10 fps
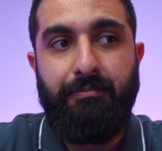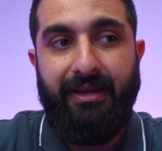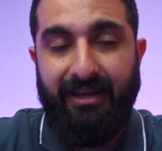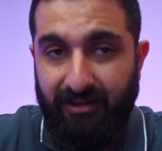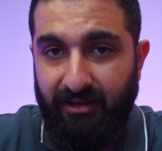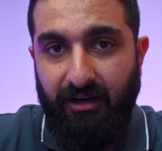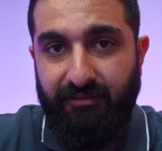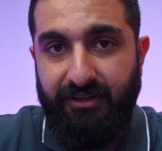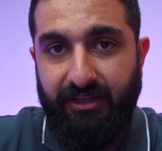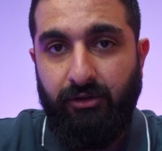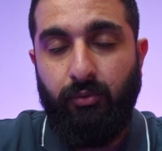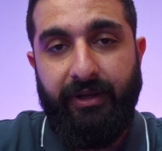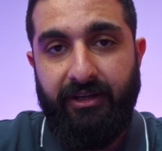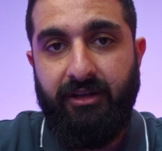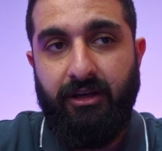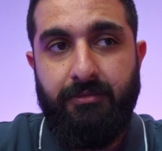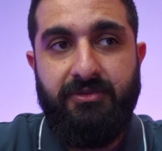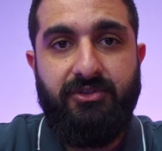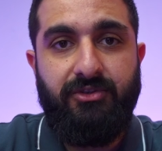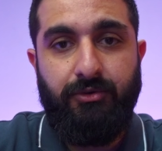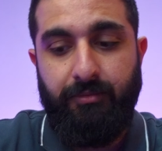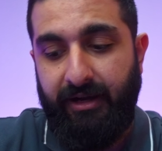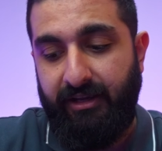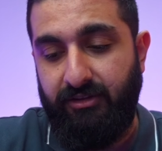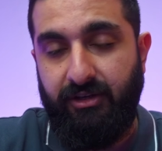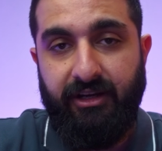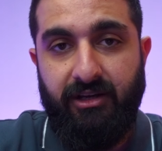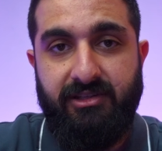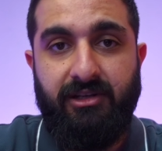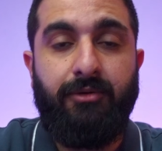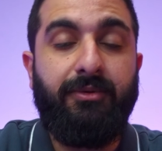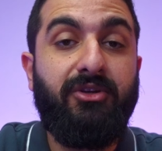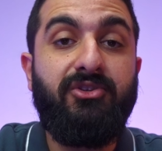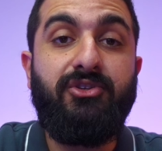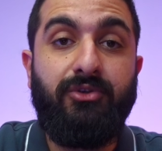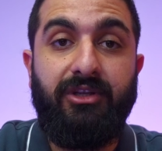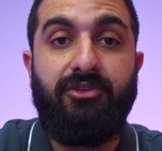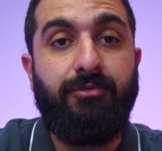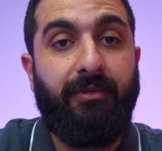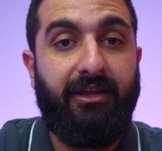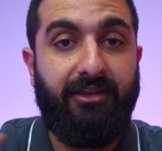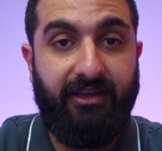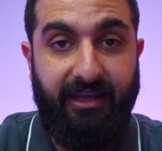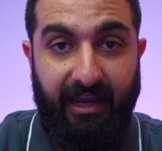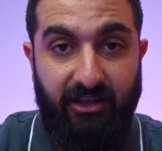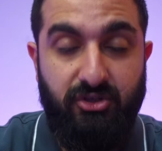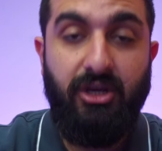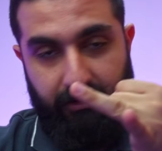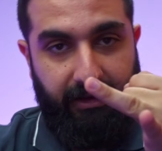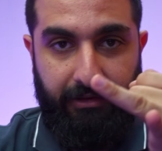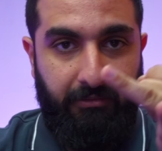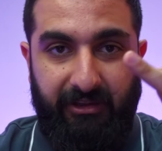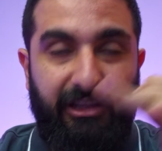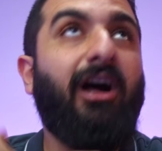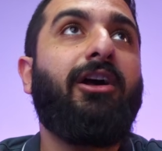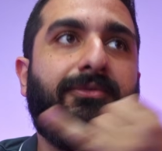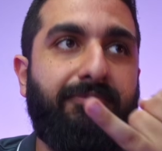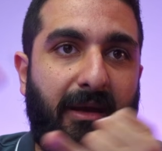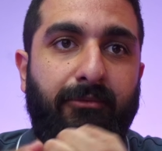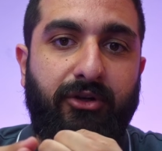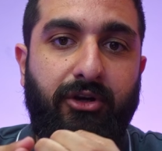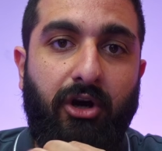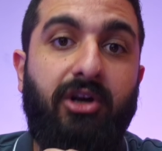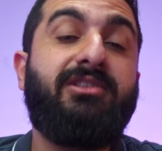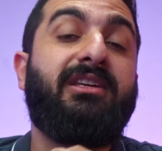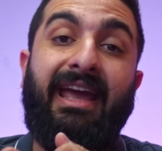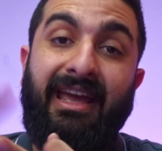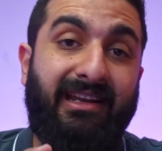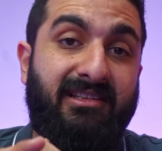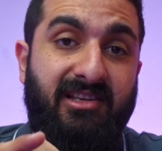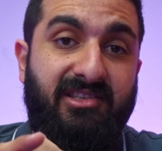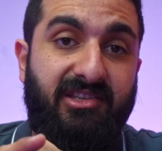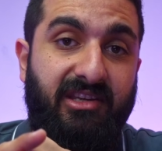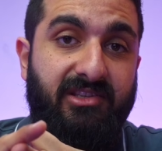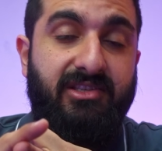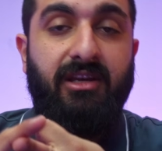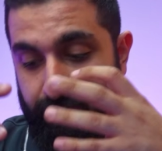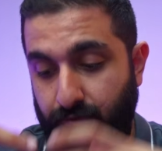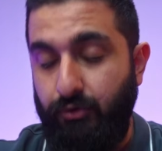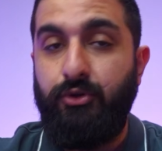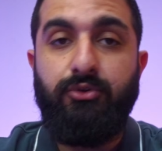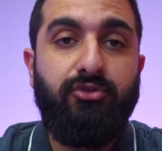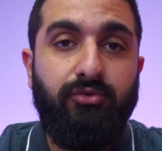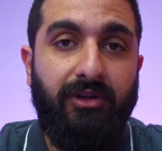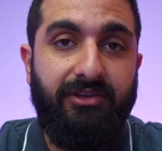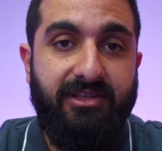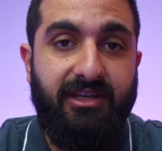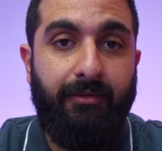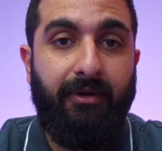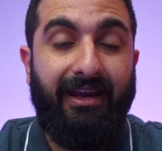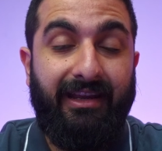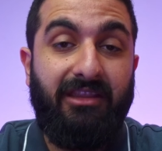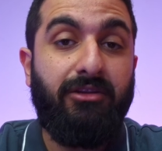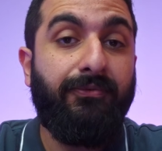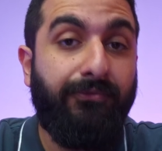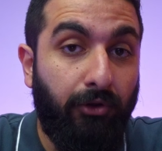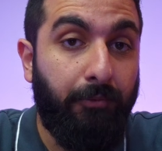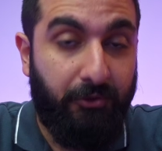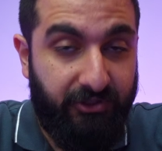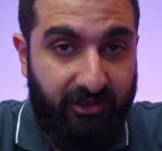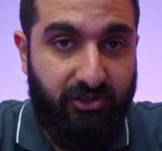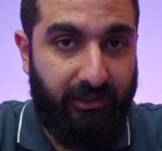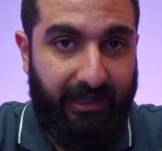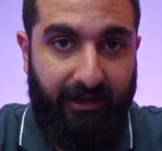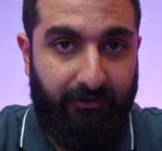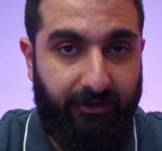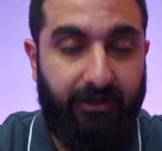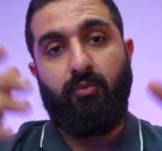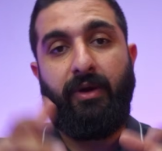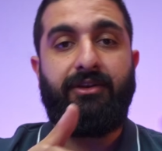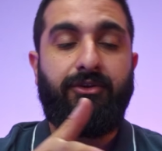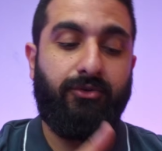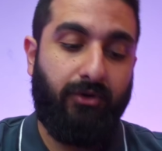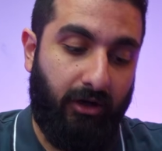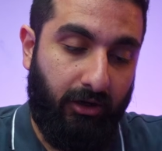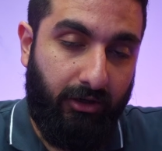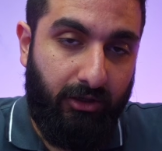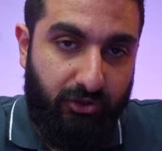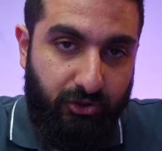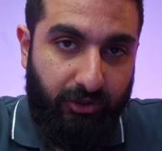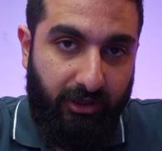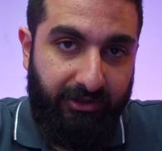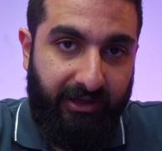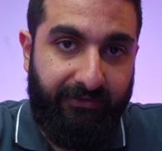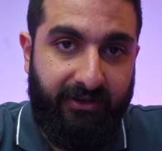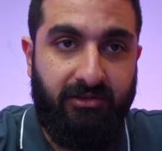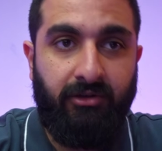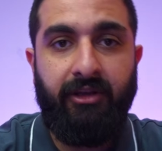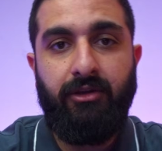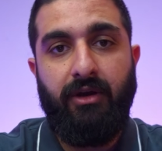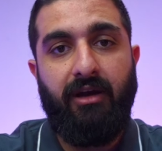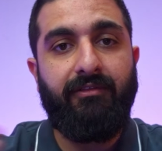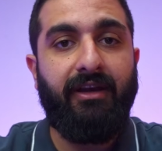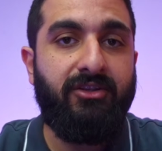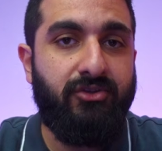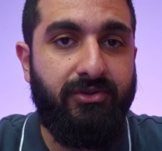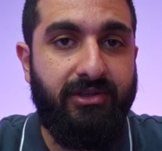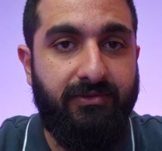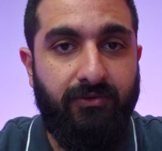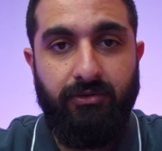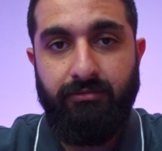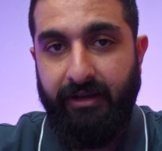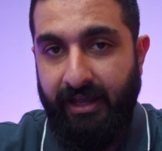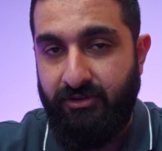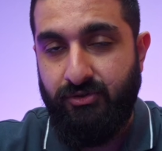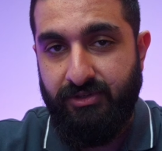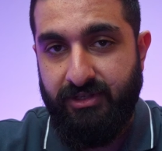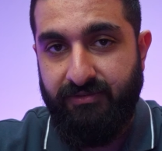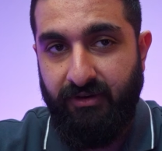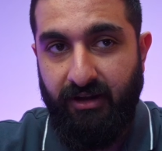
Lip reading: big of a deal when it comes to buying the Nikon ZR, because you need to buy the cage, a lot of memory cards and SSDs for you to run this camera and get the full potential out of it. When you are shooting on the FX3, you have H.264, H.265.